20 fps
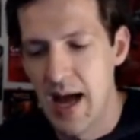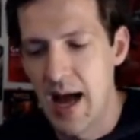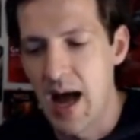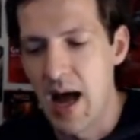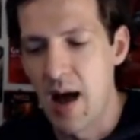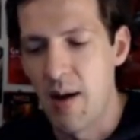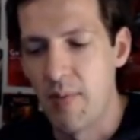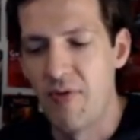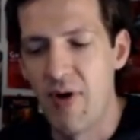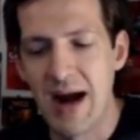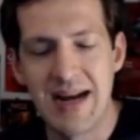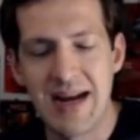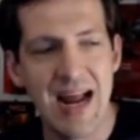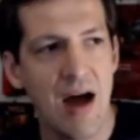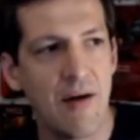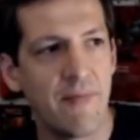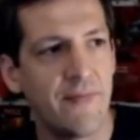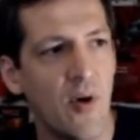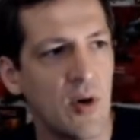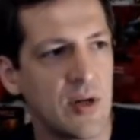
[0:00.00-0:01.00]
Uh, right
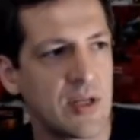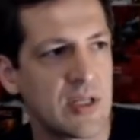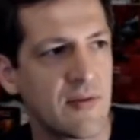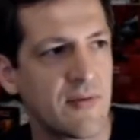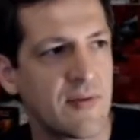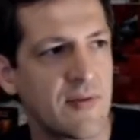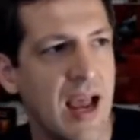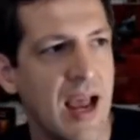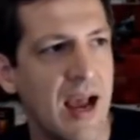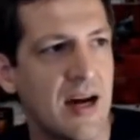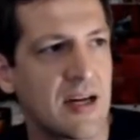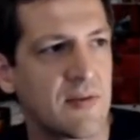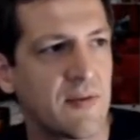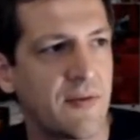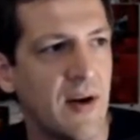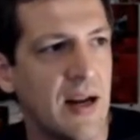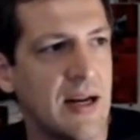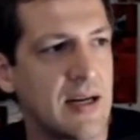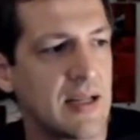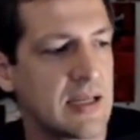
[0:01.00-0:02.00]
now, Voices of Chaos,
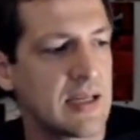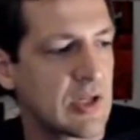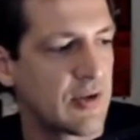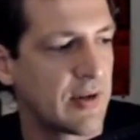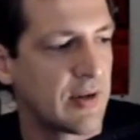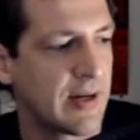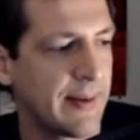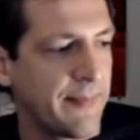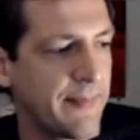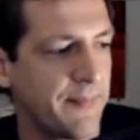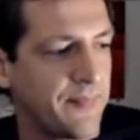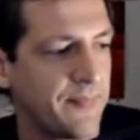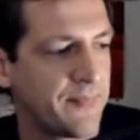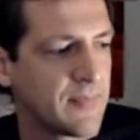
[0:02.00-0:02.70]
friend of the stream.